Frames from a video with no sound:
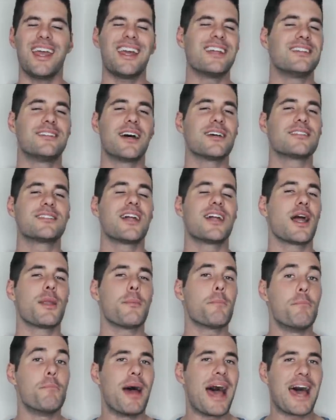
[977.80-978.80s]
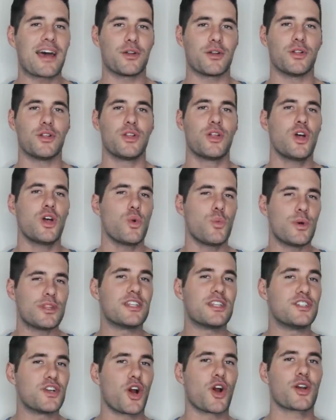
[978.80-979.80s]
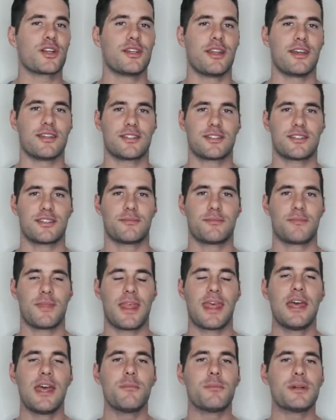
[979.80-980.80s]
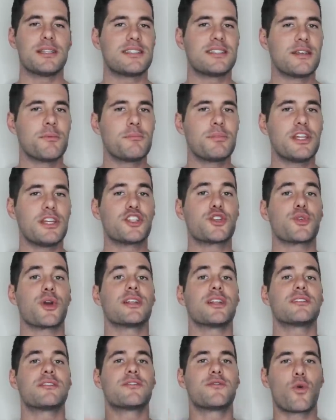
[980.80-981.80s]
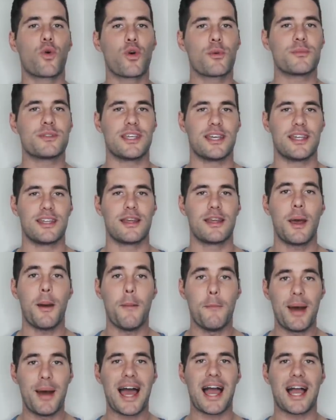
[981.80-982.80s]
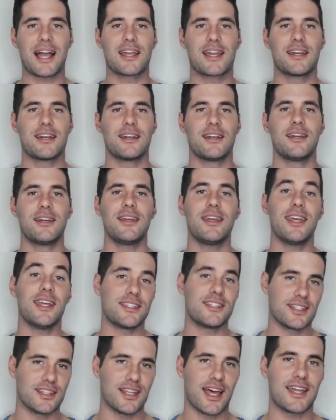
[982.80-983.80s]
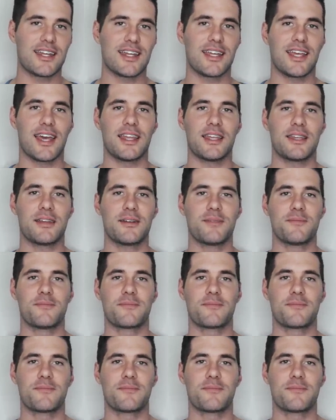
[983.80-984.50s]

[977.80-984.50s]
It does not battle with the darkness, but simply transforms it back into light again.